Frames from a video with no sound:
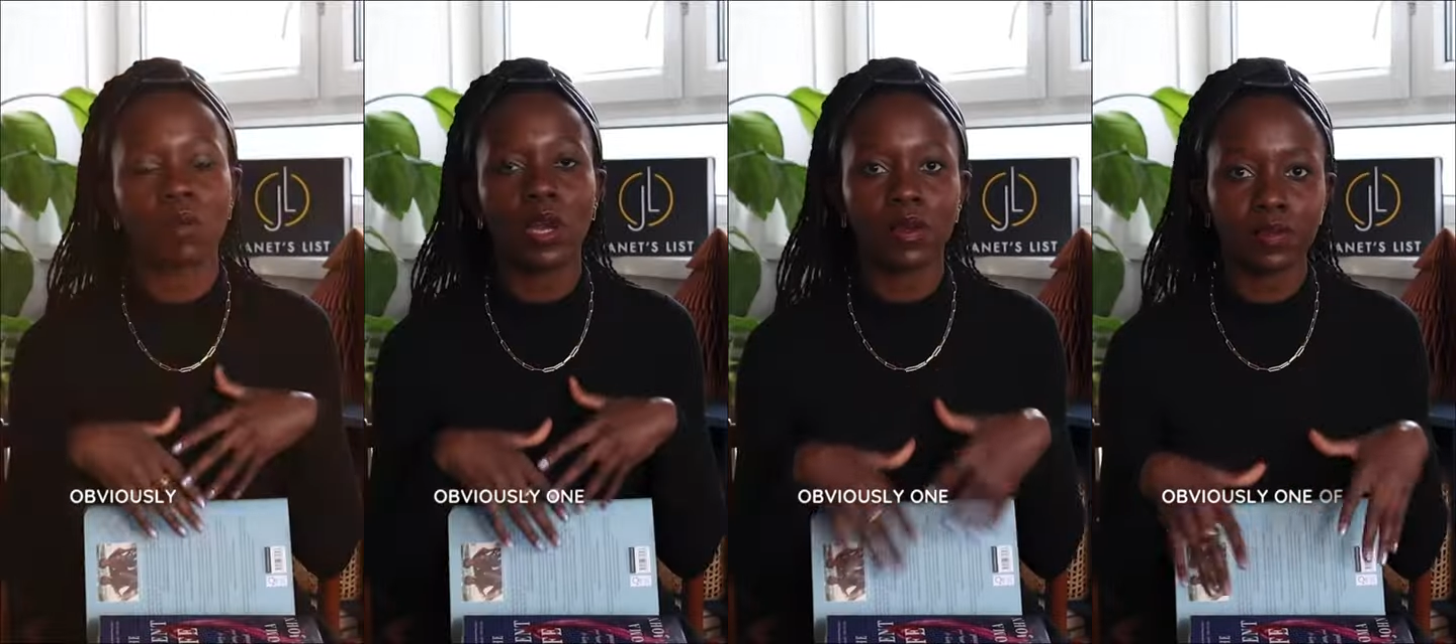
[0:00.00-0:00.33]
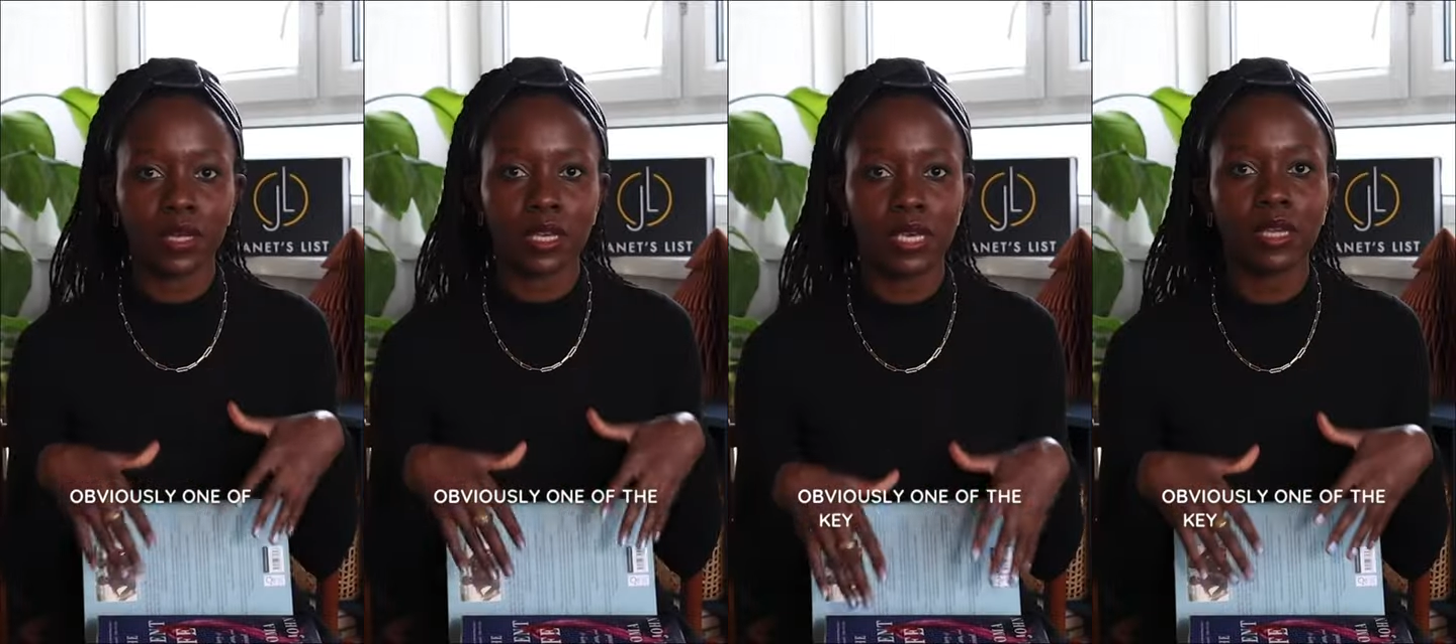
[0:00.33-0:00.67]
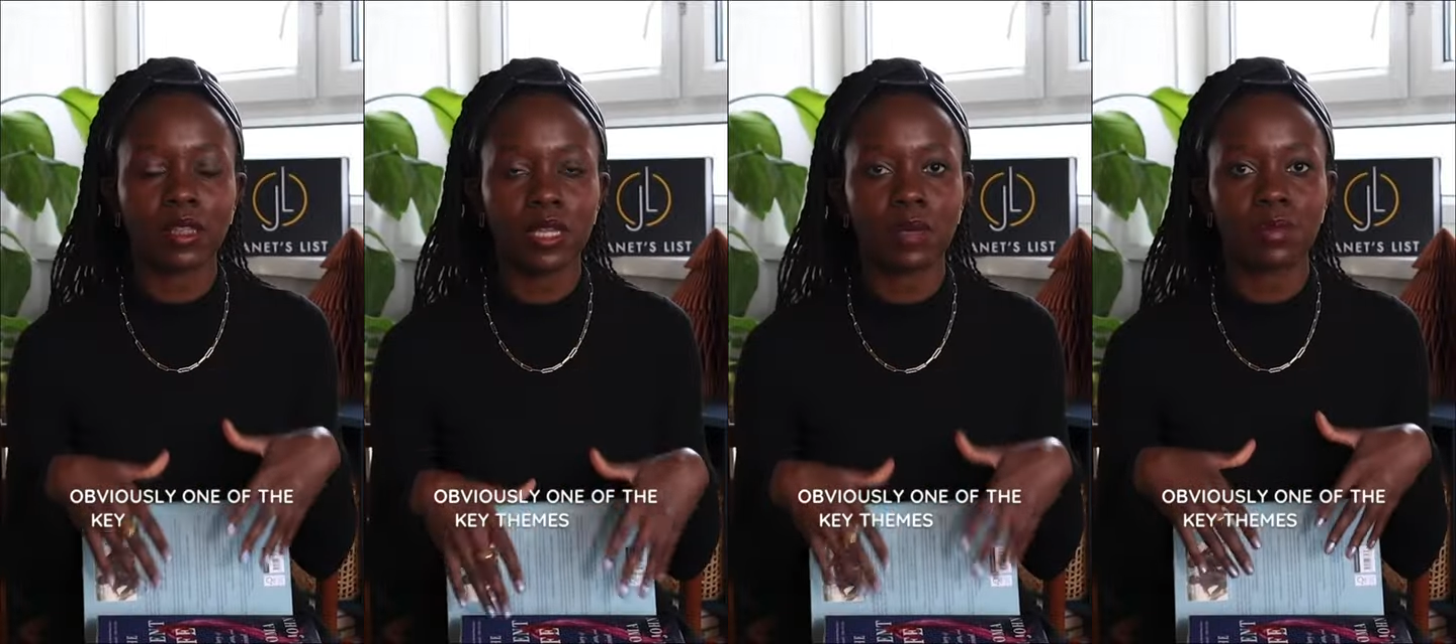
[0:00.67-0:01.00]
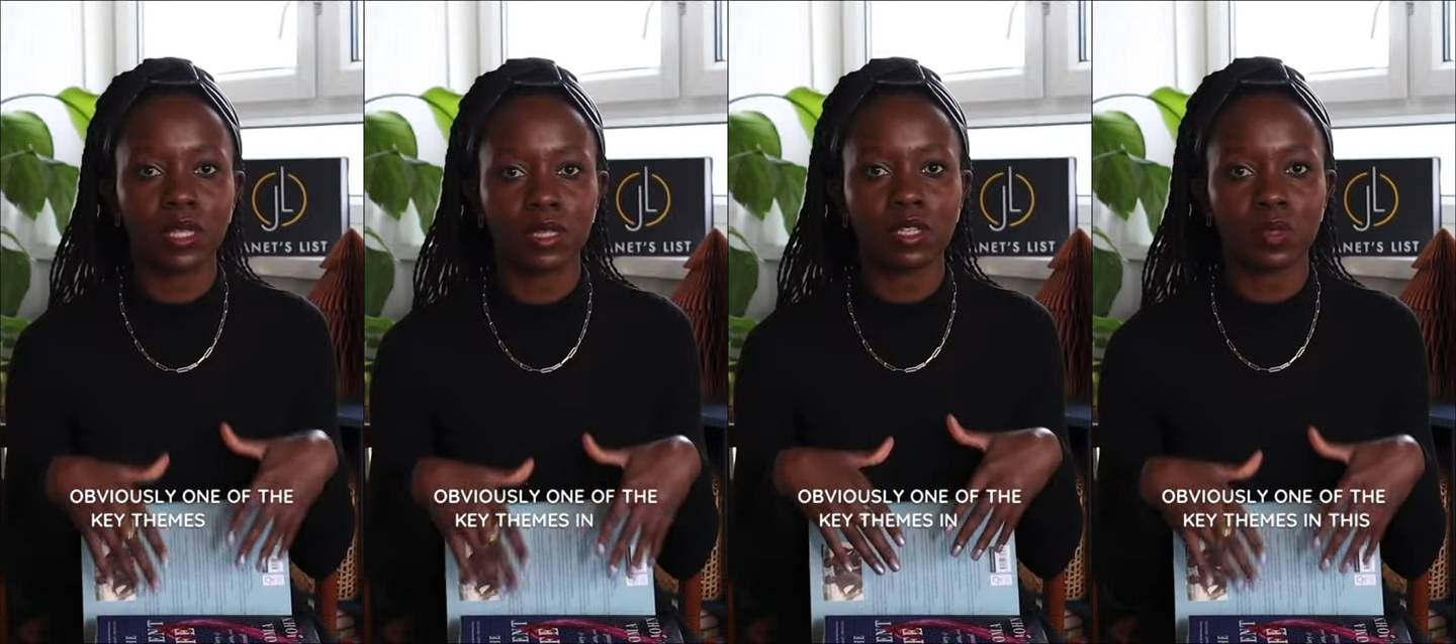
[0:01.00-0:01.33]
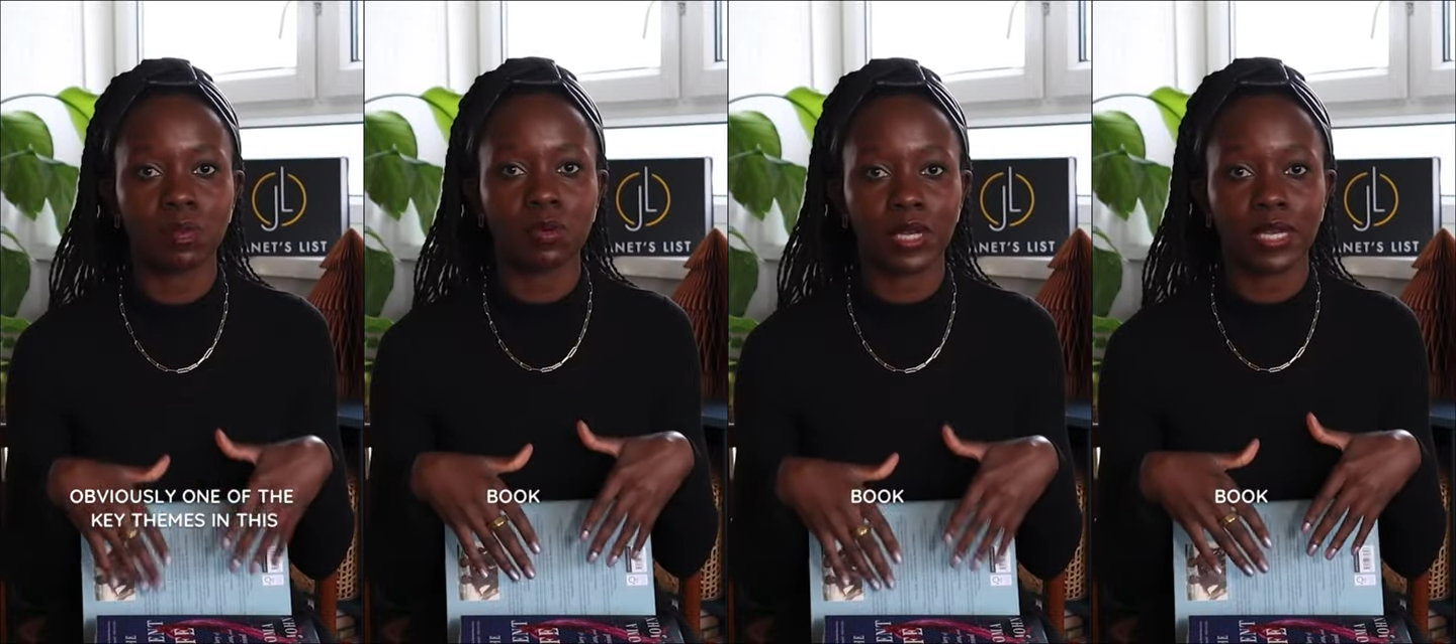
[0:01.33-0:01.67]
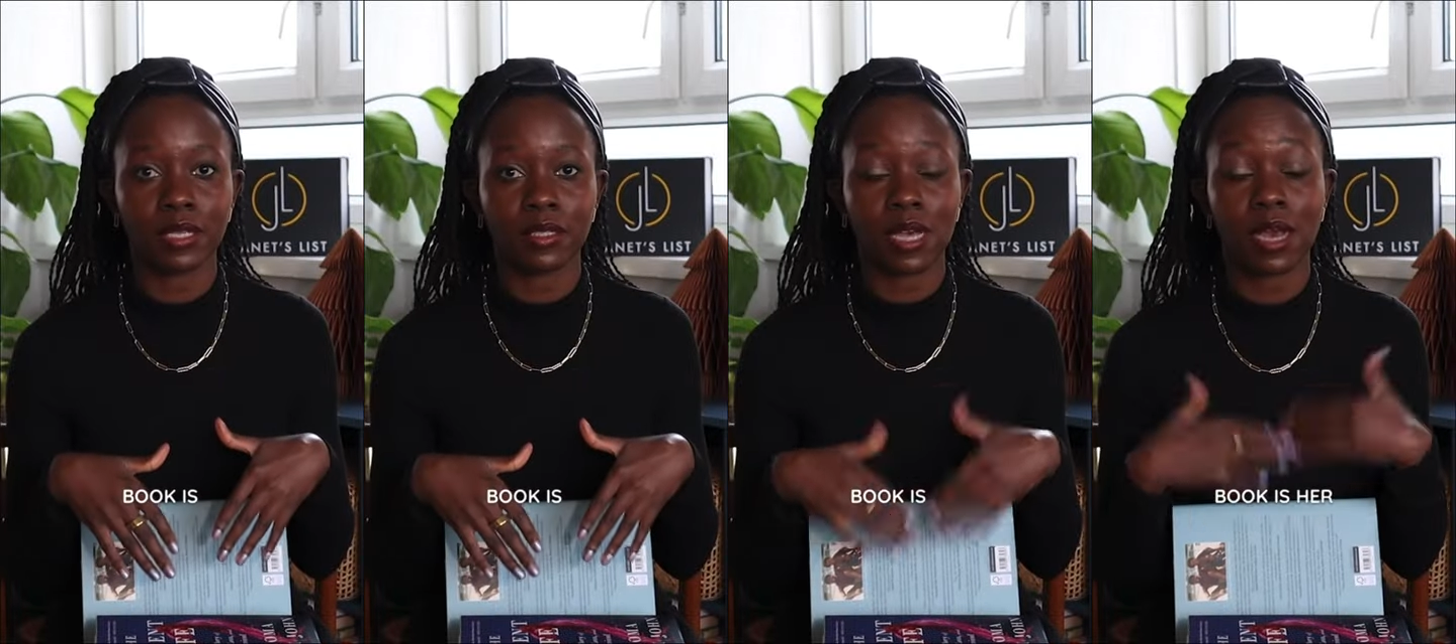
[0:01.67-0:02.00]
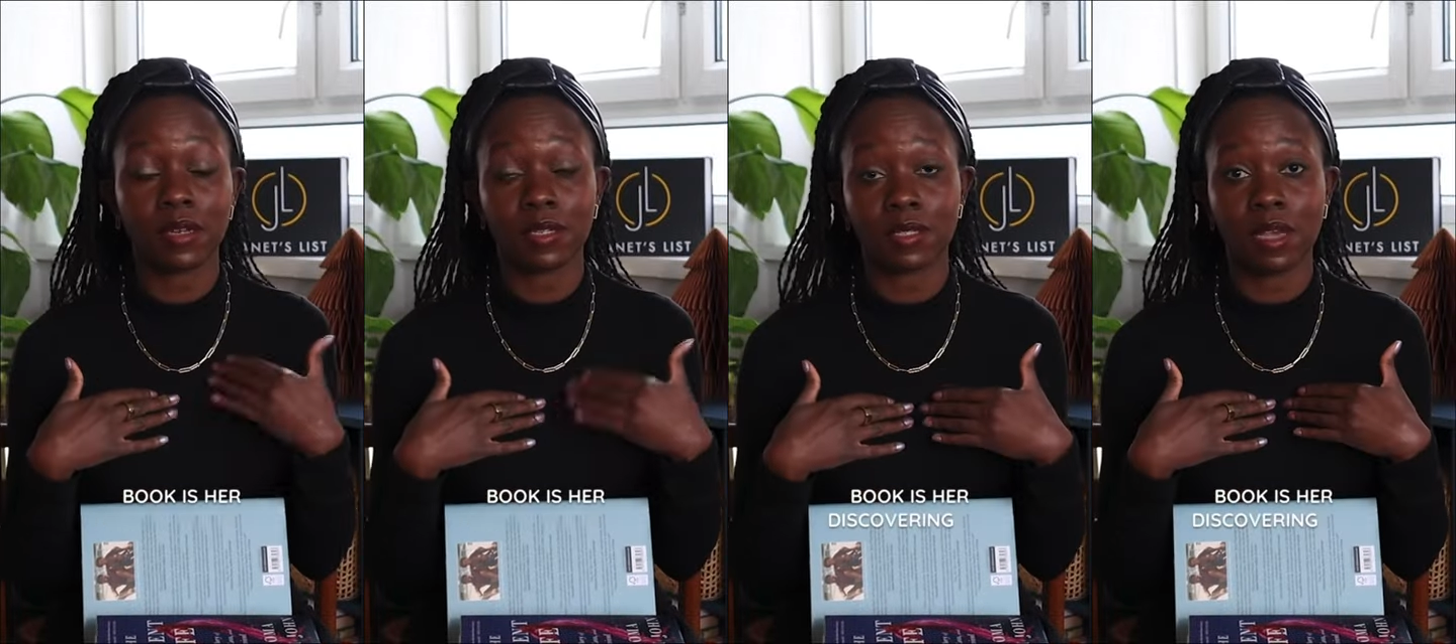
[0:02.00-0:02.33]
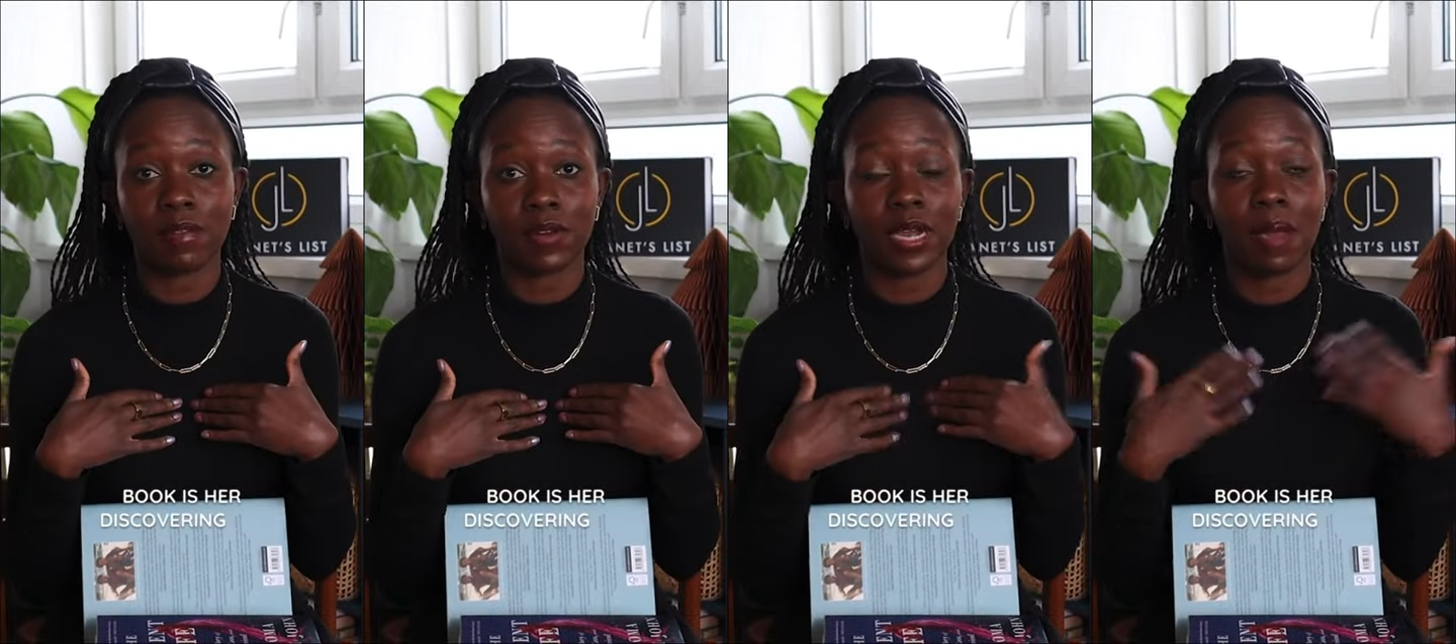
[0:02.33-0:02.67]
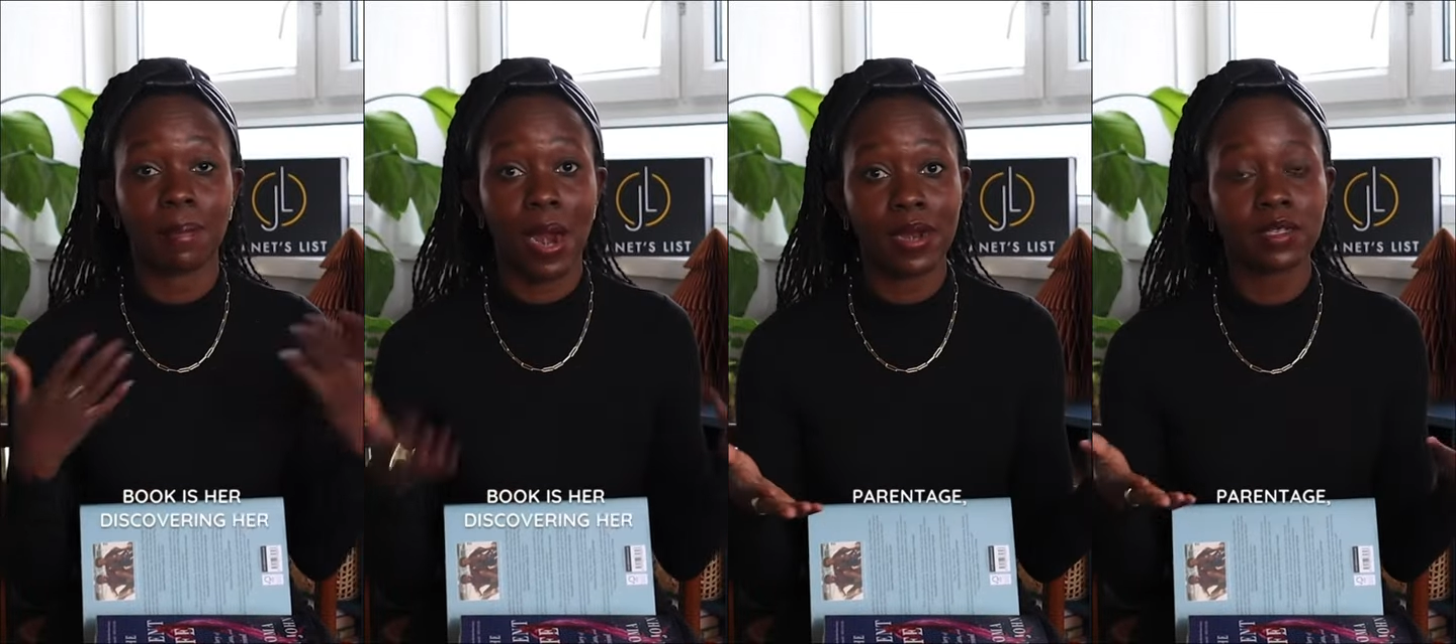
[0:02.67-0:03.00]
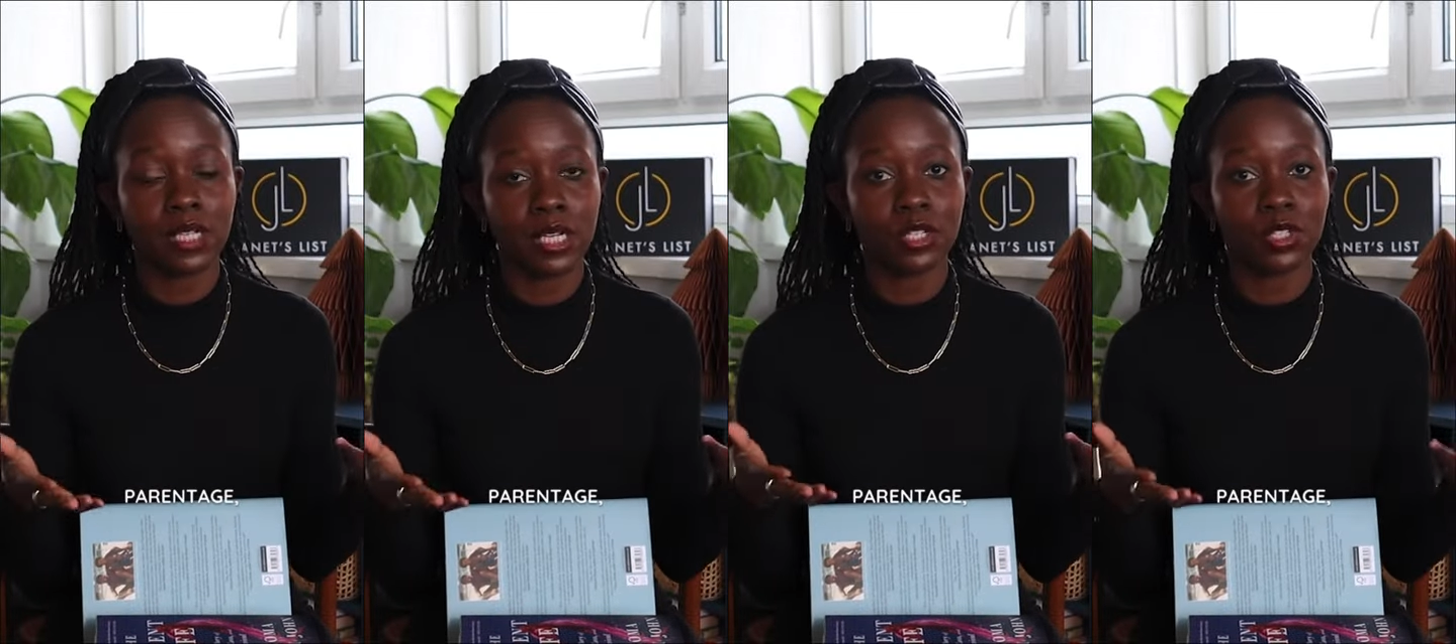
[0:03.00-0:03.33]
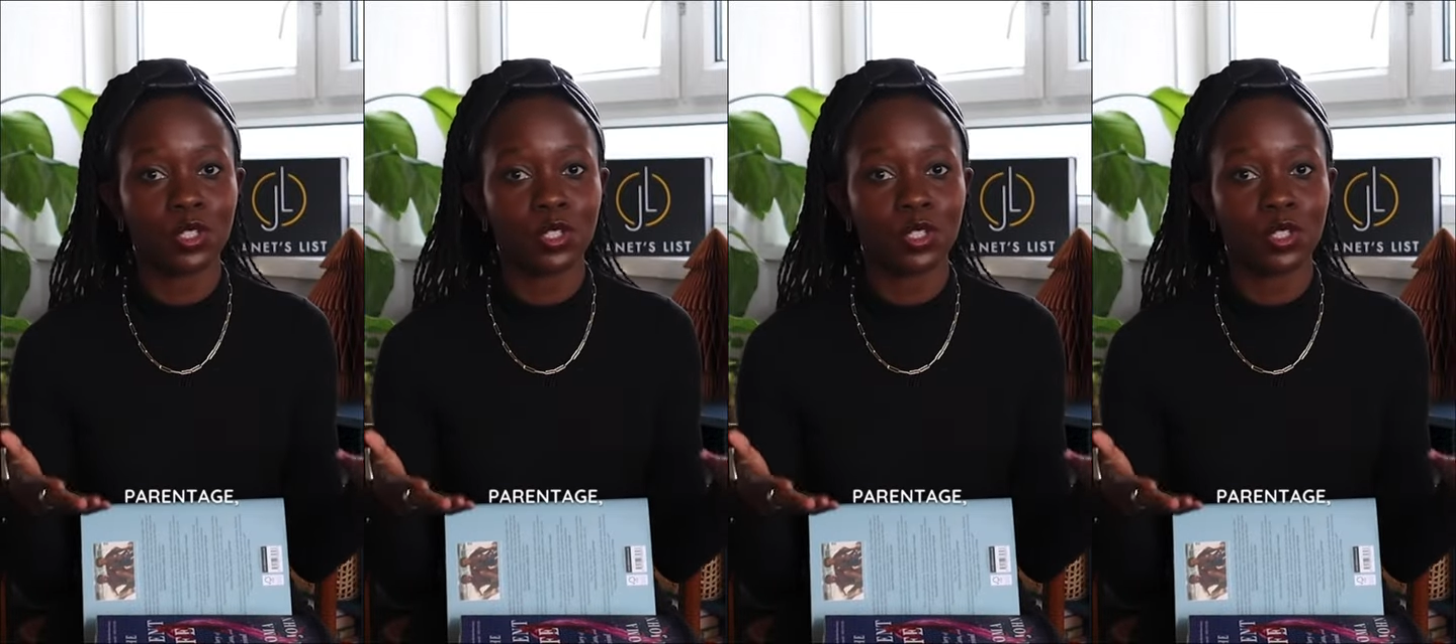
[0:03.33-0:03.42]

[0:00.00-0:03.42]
one of the key themes in this book is her discovering her parentage.